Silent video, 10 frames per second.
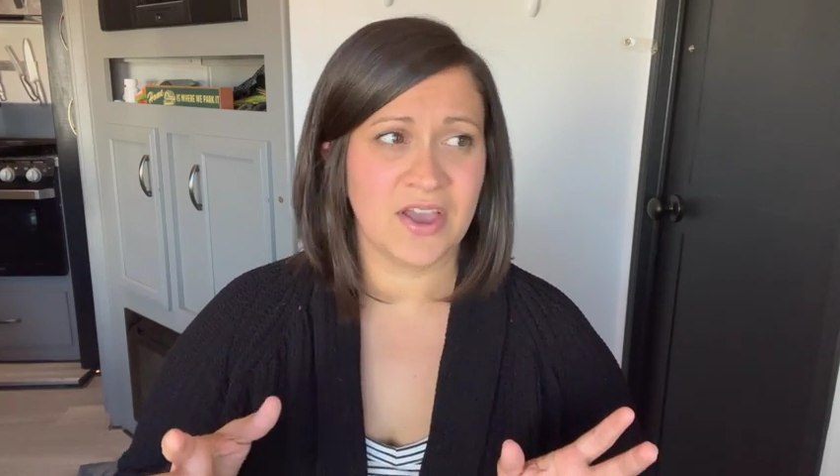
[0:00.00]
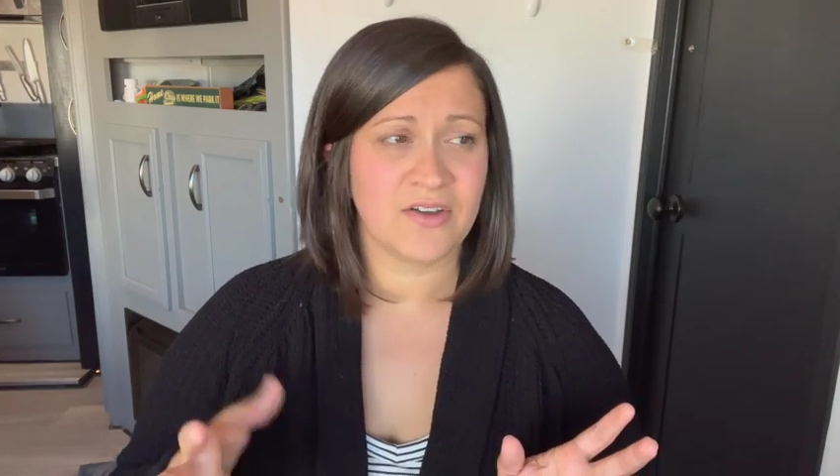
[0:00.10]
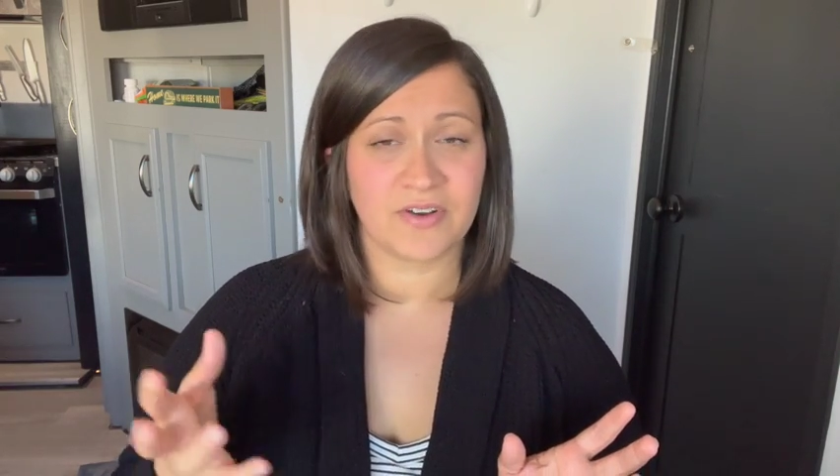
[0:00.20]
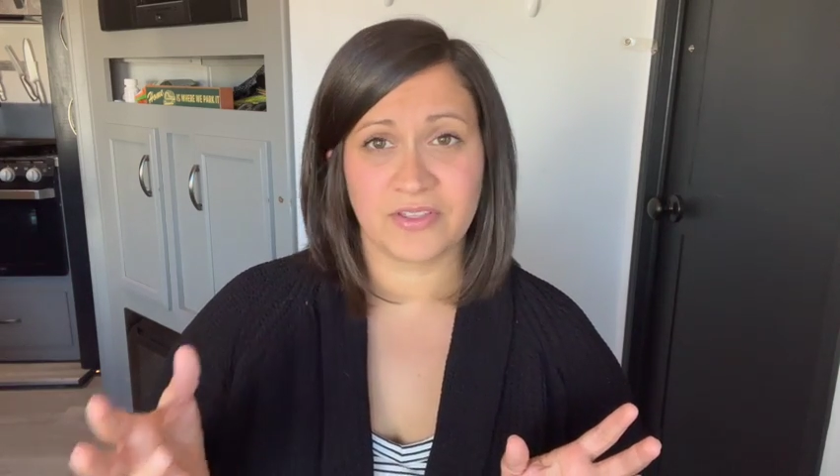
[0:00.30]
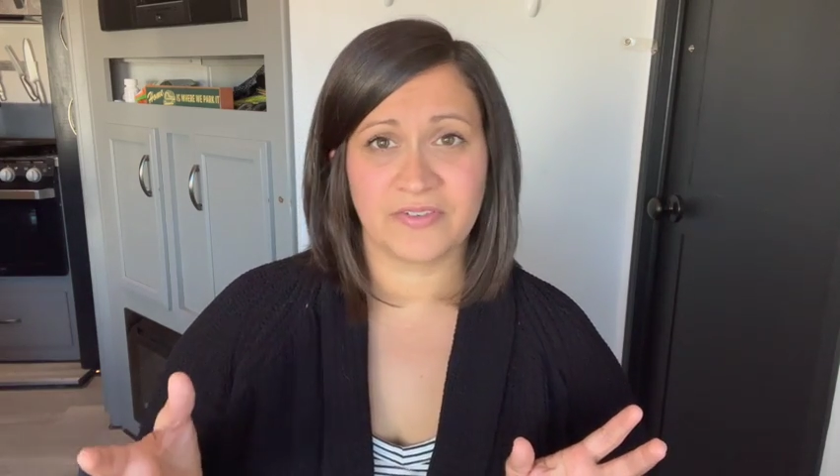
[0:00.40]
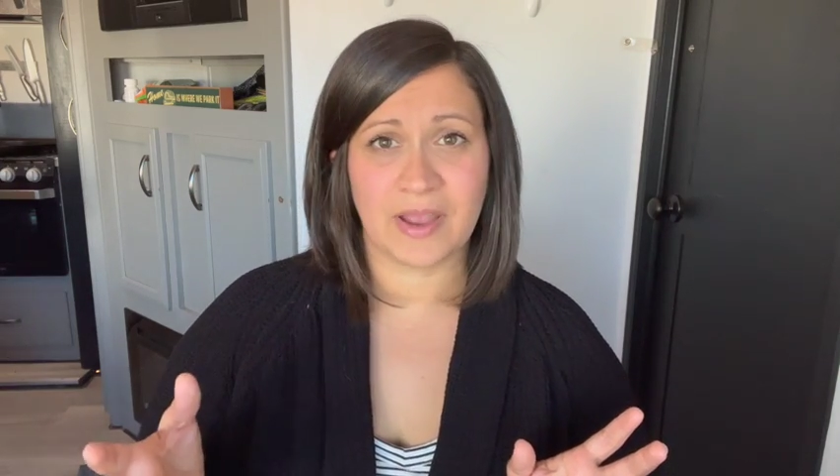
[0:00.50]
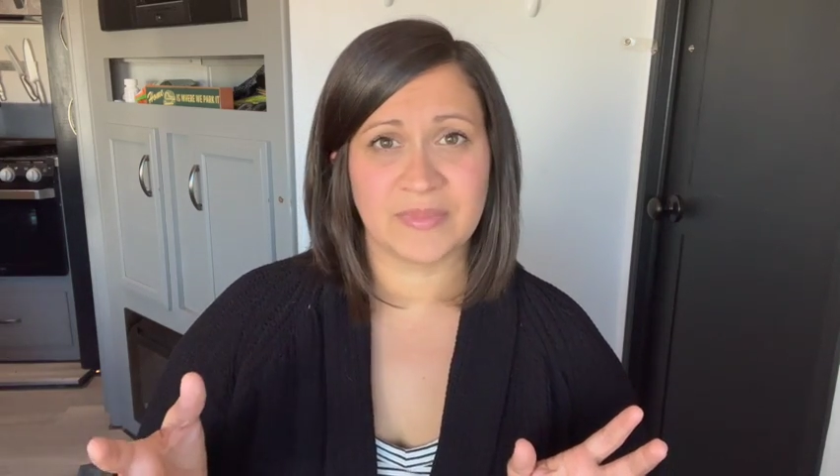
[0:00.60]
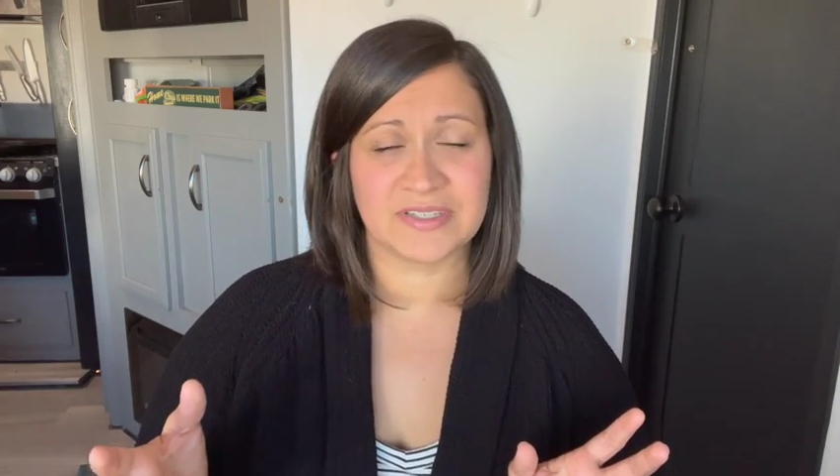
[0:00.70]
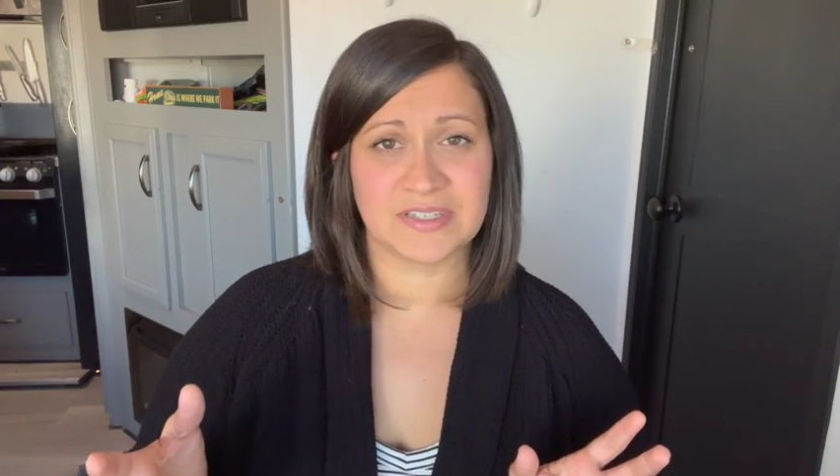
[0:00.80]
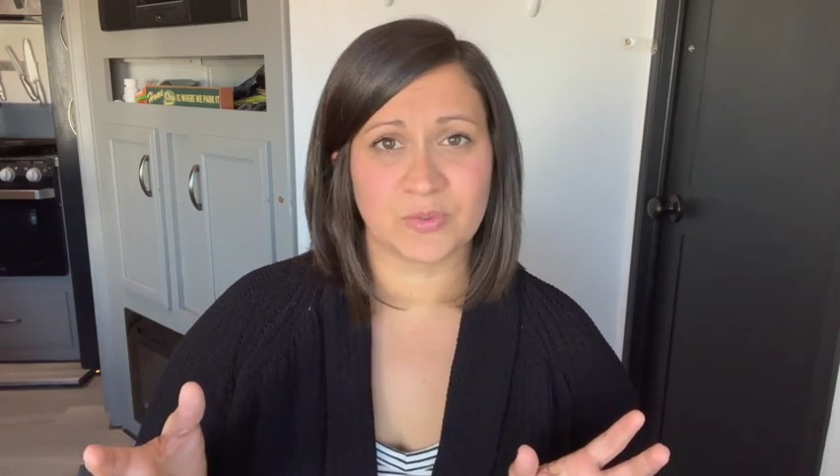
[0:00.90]
for other
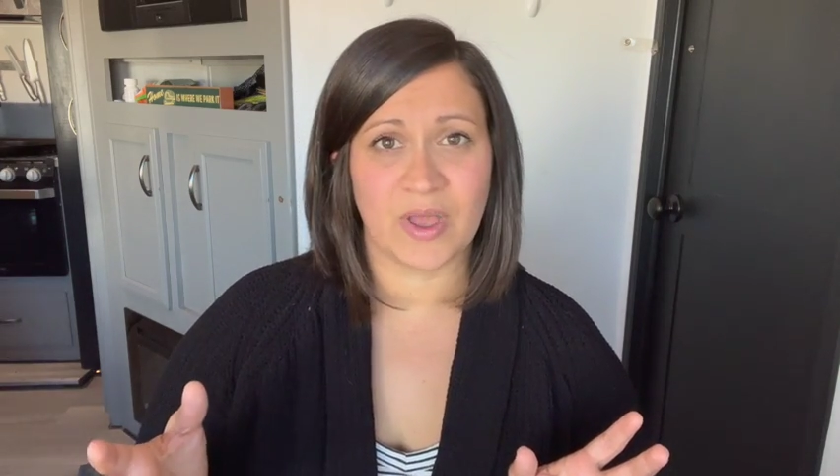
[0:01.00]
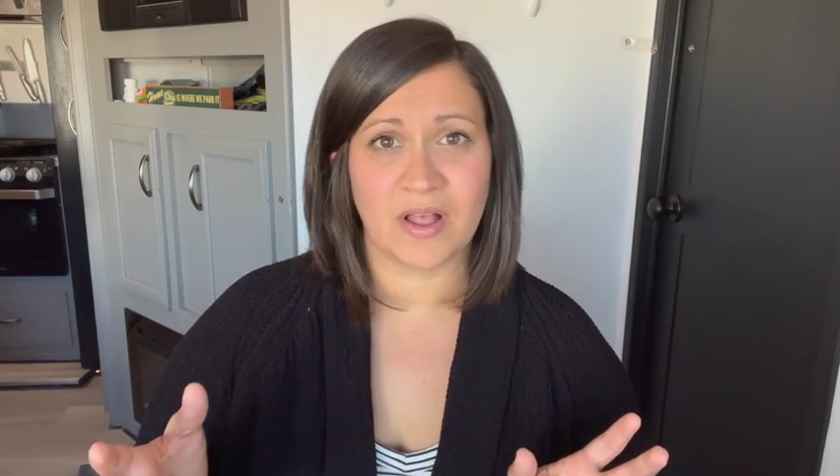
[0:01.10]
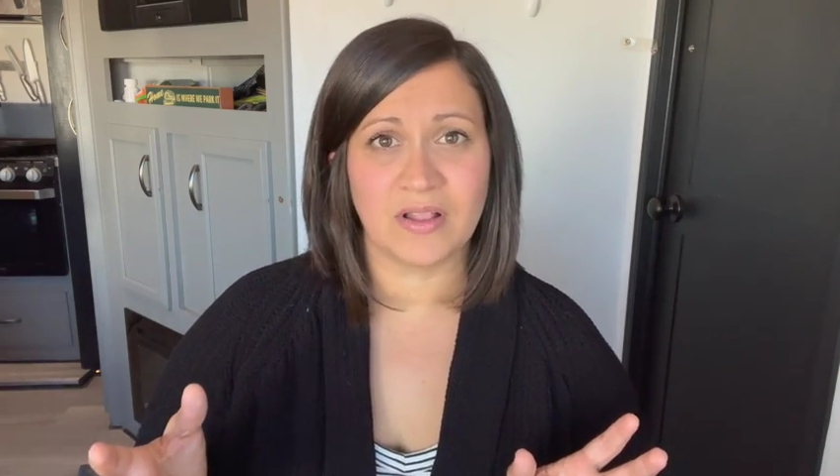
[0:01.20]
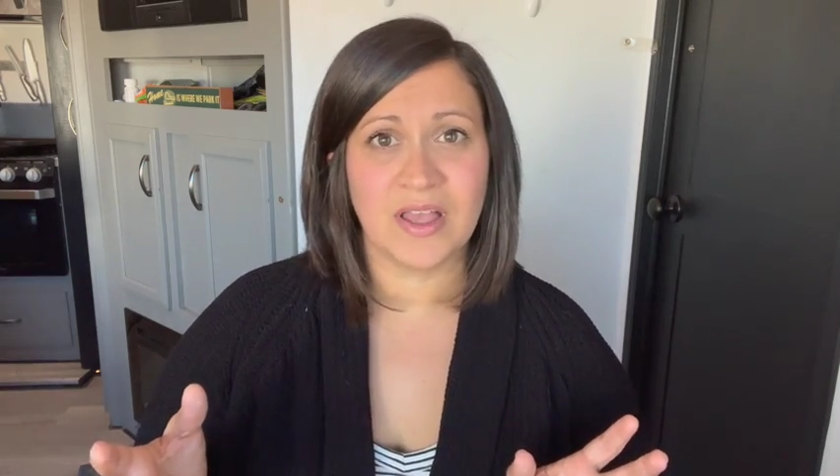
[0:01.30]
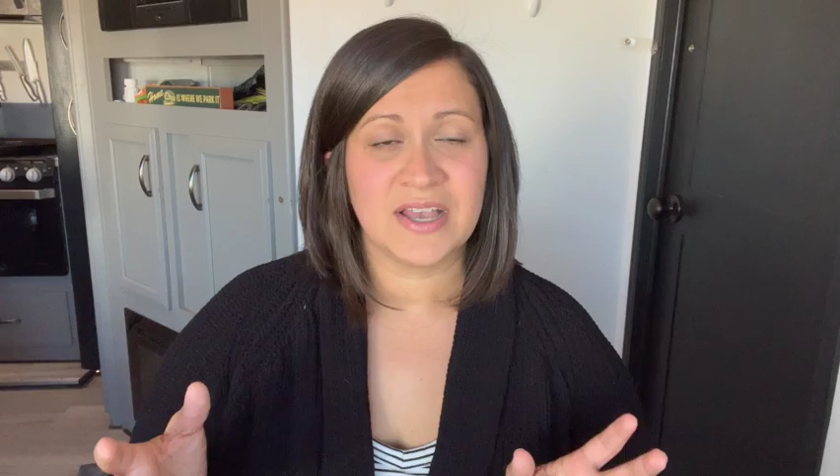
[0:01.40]
families as well.